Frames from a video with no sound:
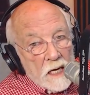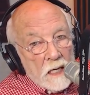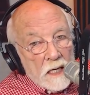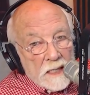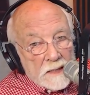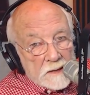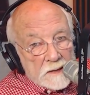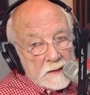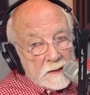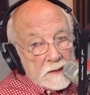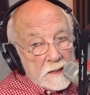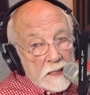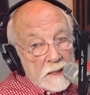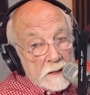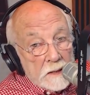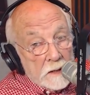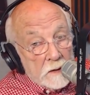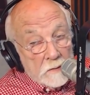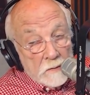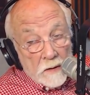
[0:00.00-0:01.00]
us,
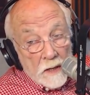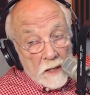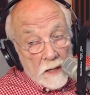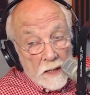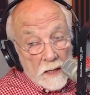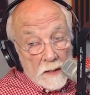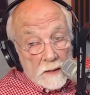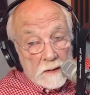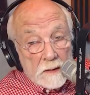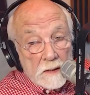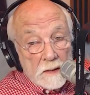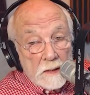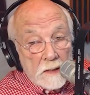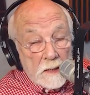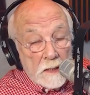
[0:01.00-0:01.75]
and they're not.